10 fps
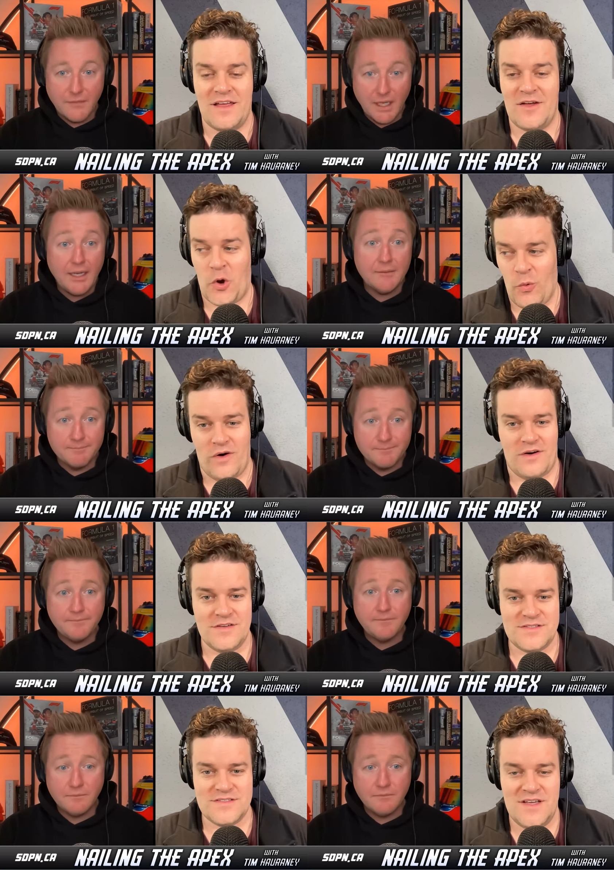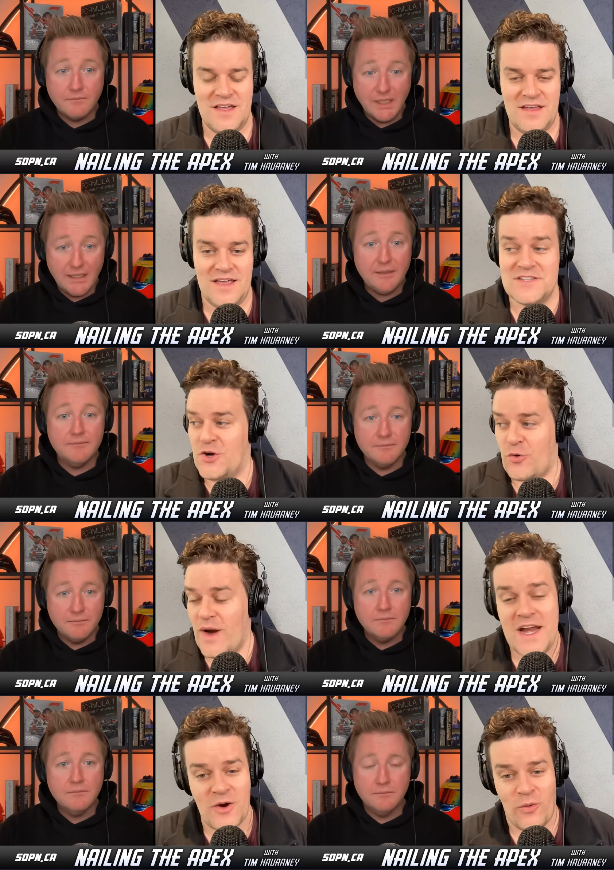Speaker 1: yeah. course yeah it's a
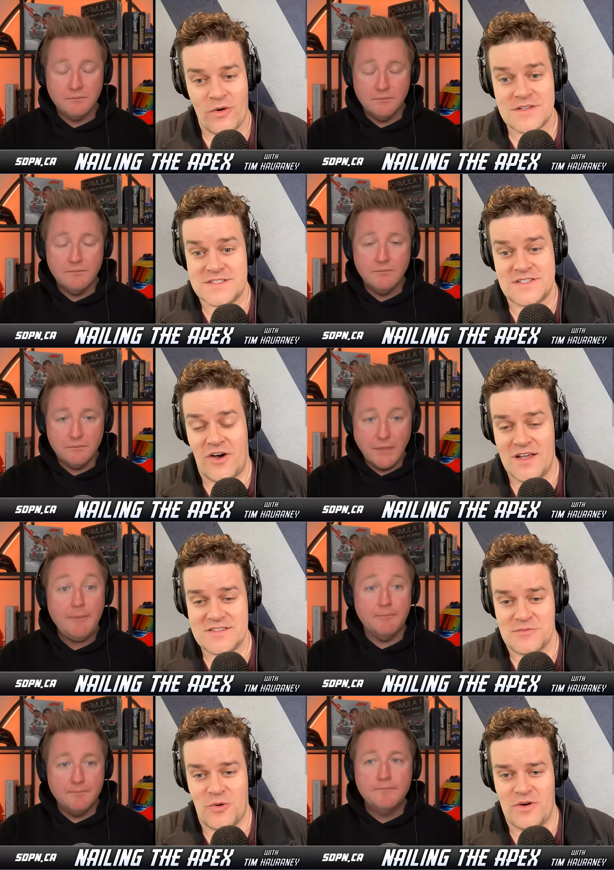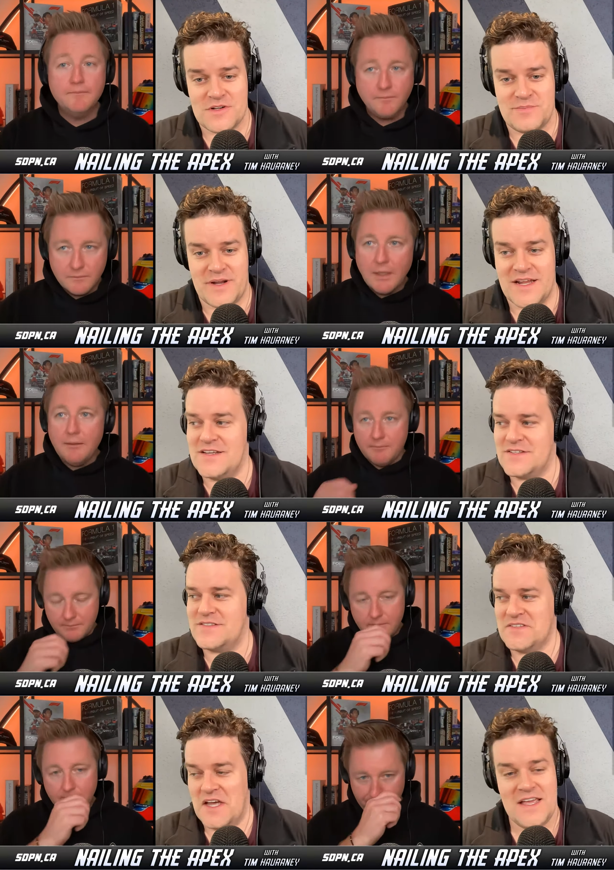great course it's an awesome yep. course but yep. it is